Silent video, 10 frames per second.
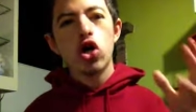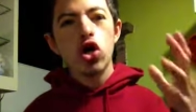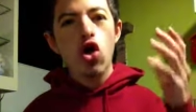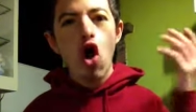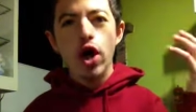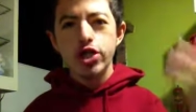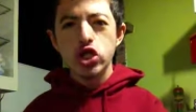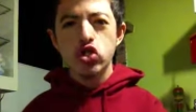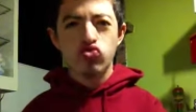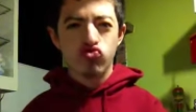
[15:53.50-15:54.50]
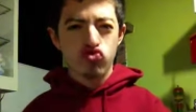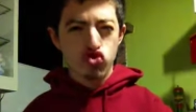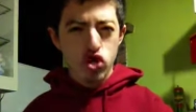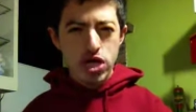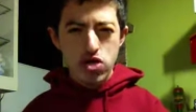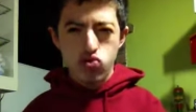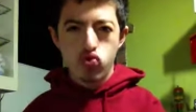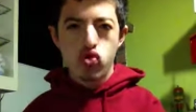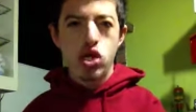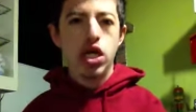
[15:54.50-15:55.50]
college has really,
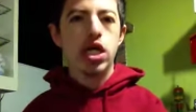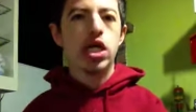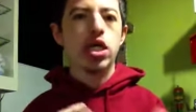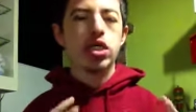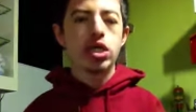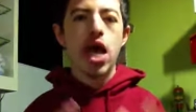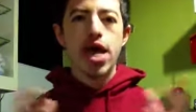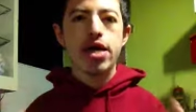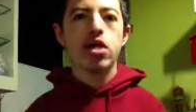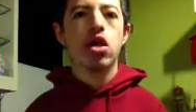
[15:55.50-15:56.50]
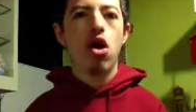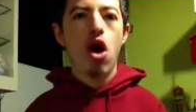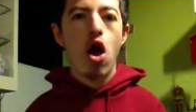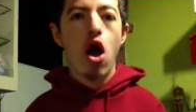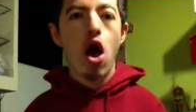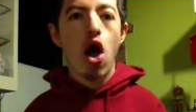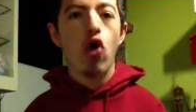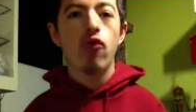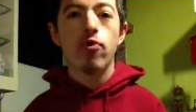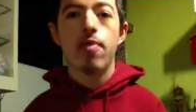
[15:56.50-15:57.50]
really taken
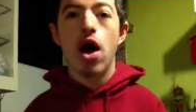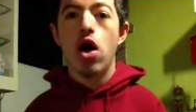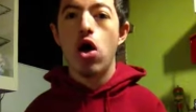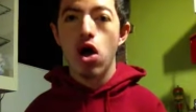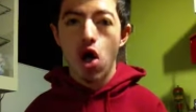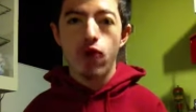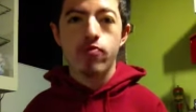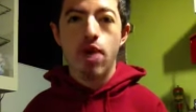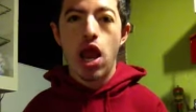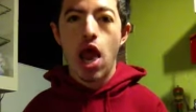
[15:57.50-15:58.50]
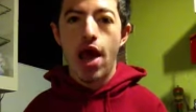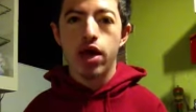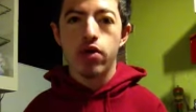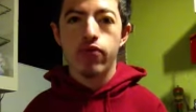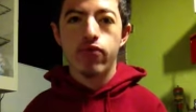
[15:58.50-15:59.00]
over my over my life.